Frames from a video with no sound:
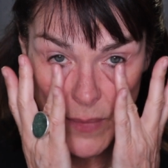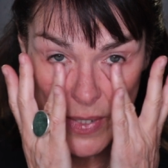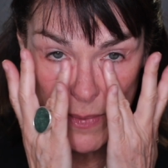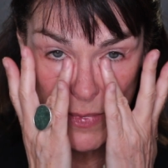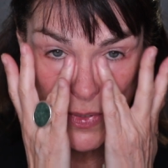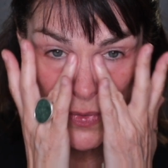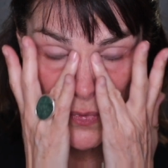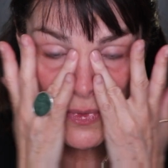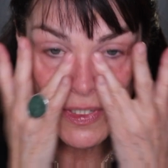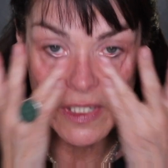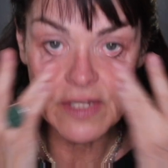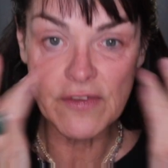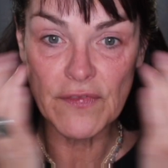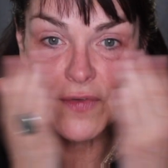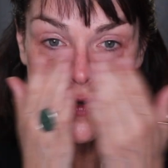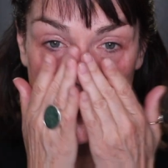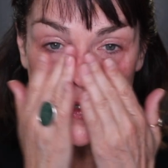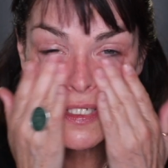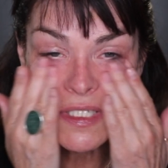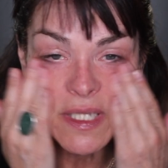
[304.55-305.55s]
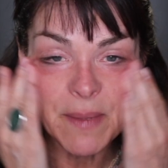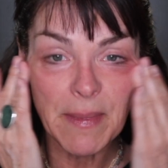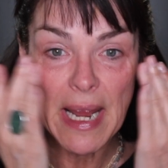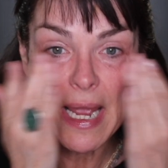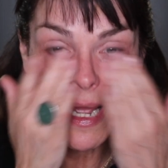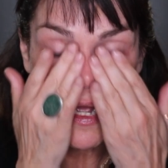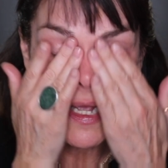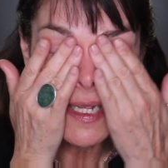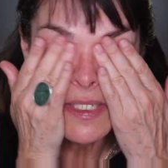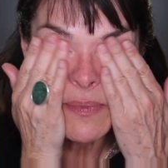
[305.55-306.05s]
but I'm going to really focus on my
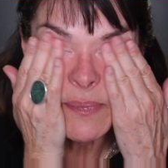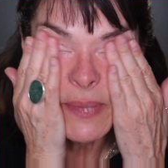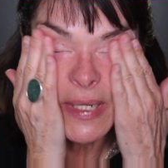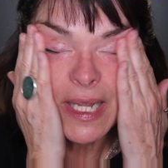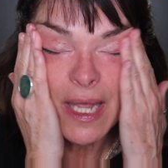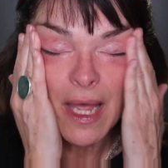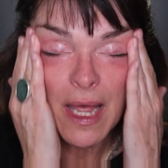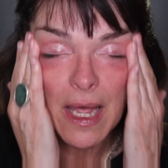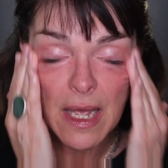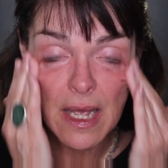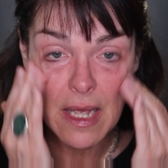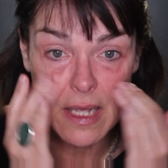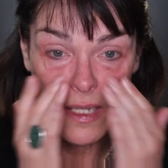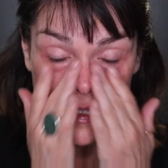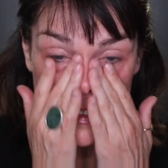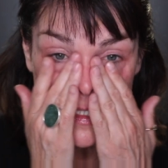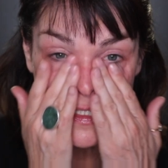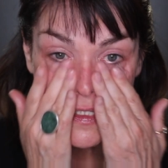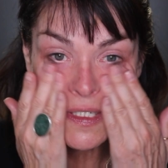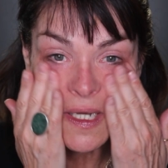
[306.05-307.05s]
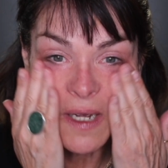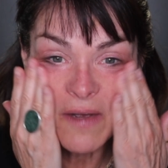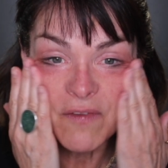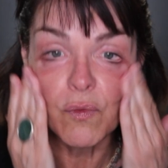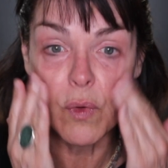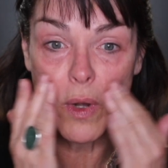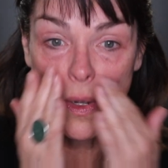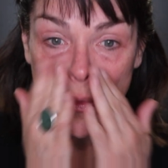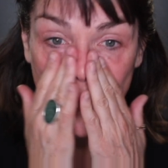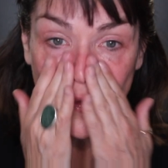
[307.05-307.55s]
eyes because
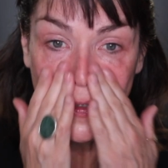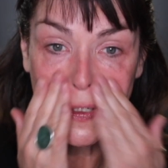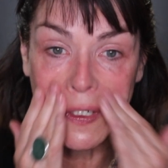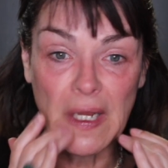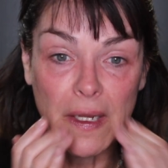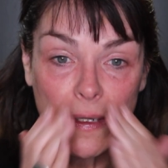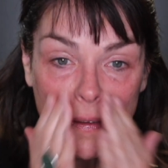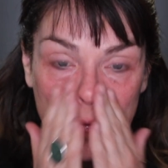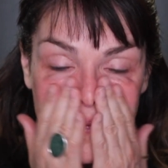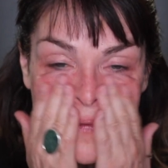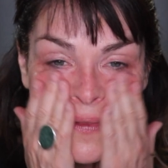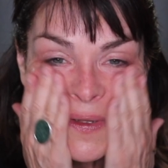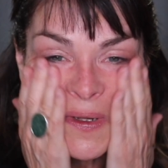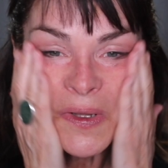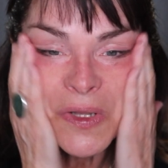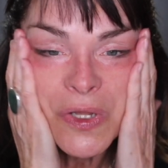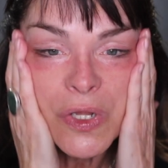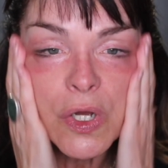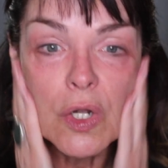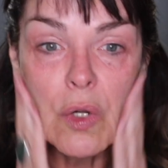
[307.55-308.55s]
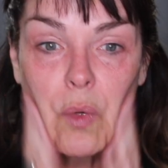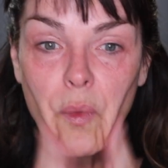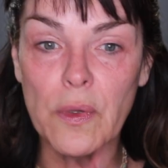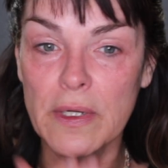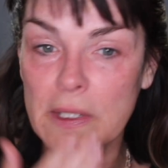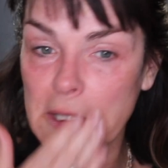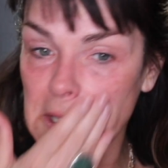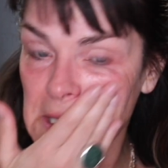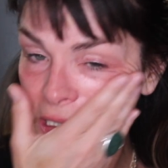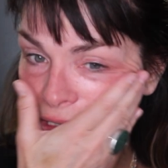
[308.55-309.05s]
of what we, the look
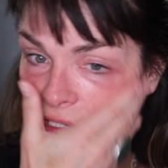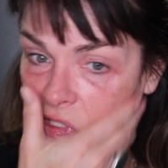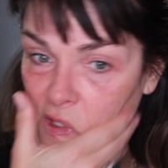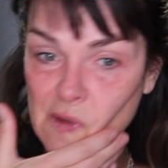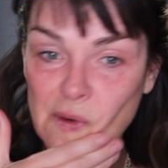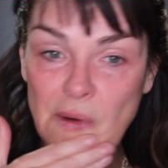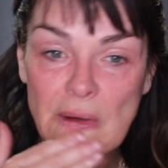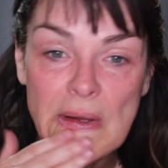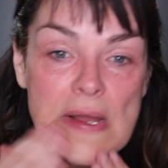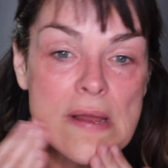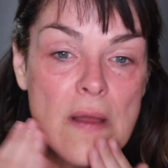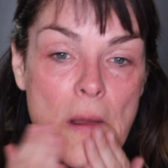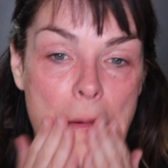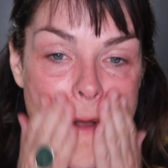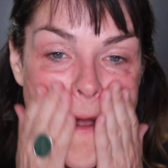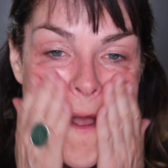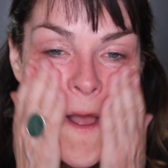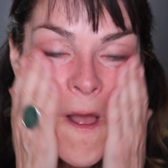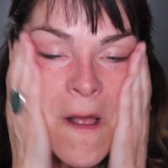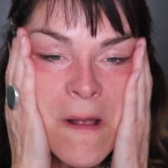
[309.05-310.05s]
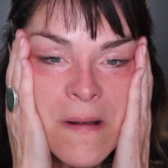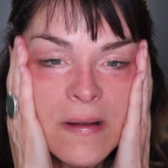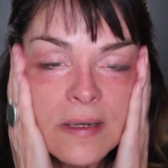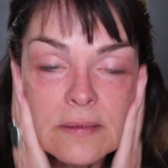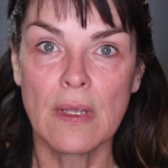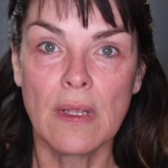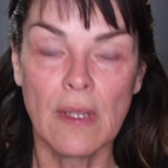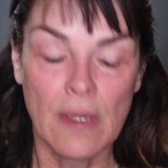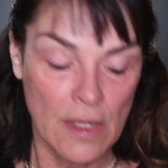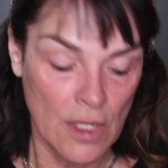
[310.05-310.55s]
we're going to do.
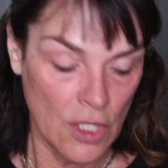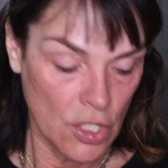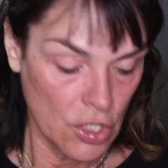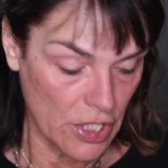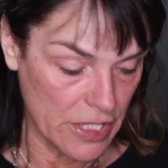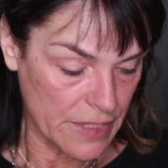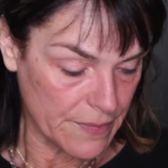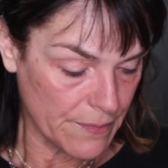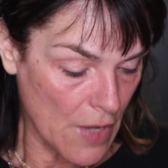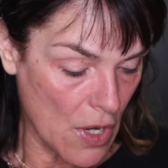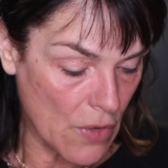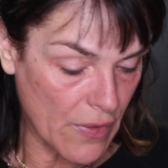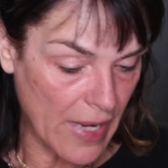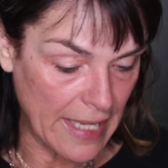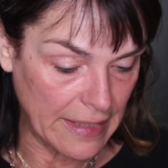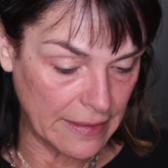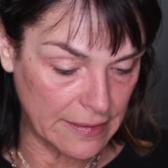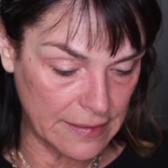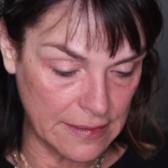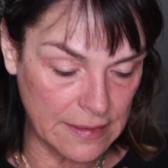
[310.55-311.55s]
Good. Okay.